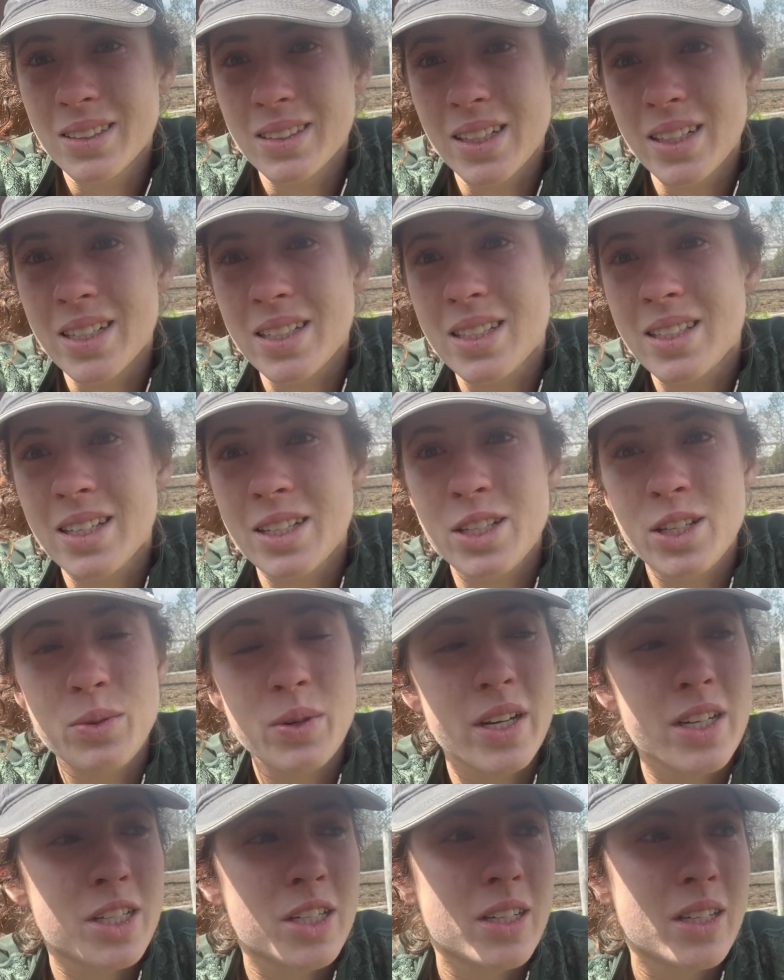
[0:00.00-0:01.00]
in a
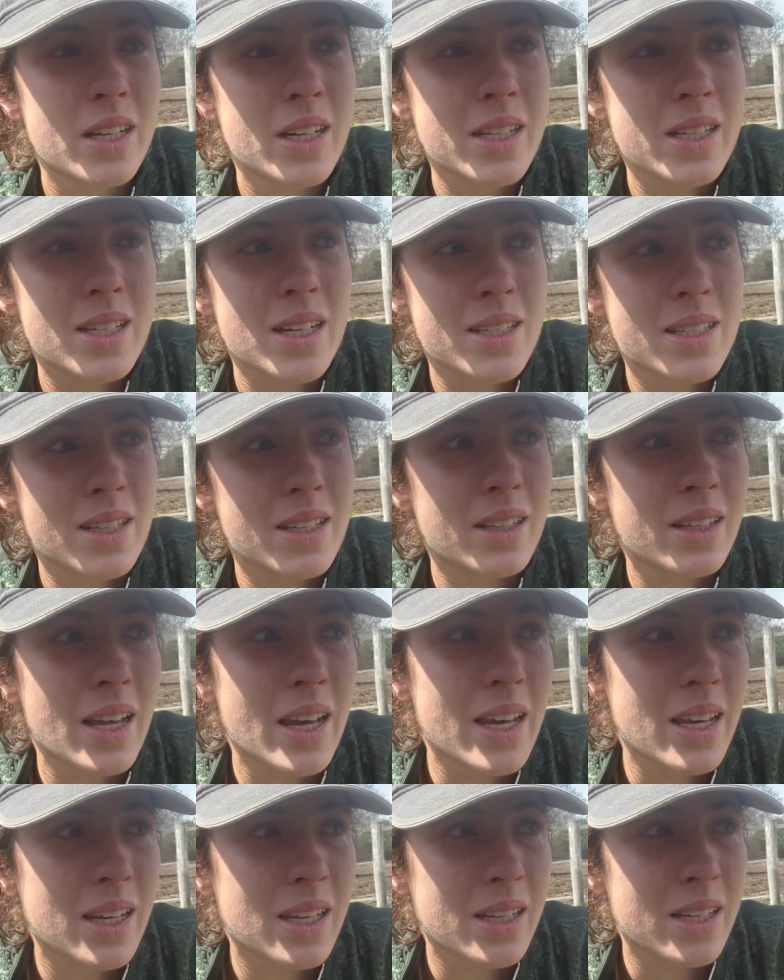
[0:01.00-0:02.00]
situation that he doesn't
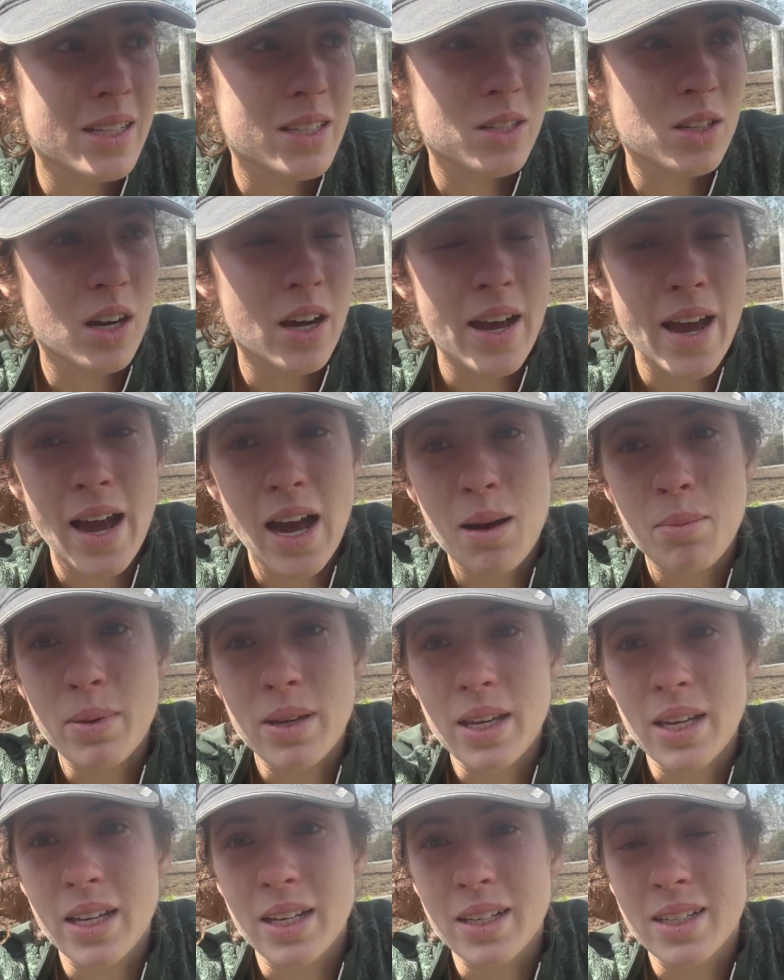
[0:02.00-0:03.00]
like and he's not
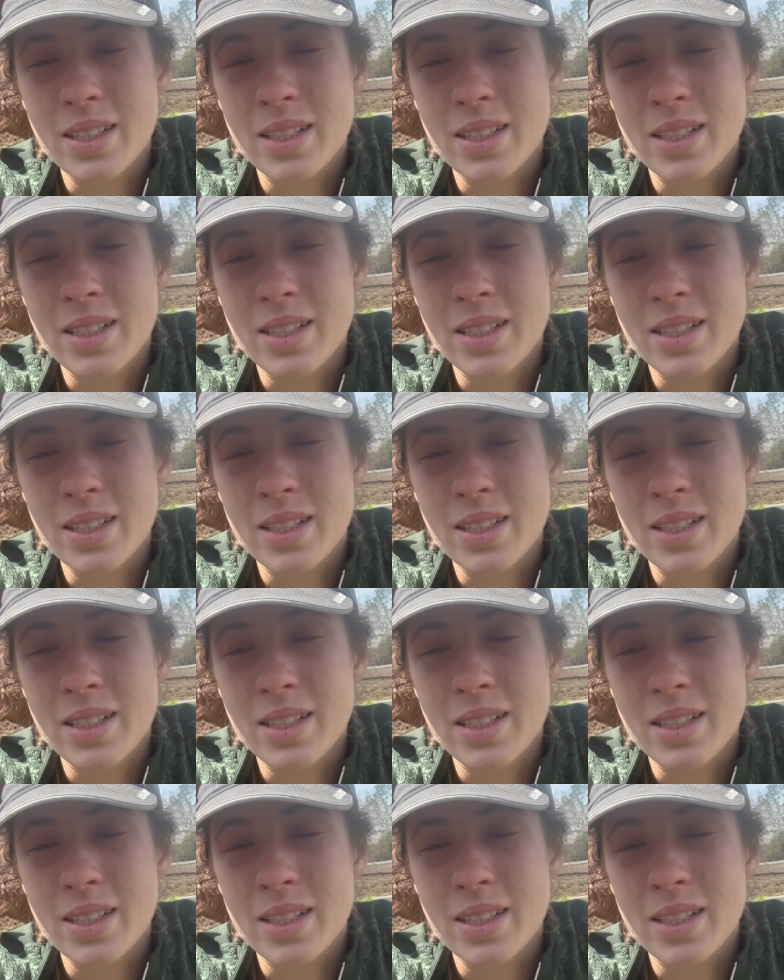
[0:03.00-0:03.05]
happy in,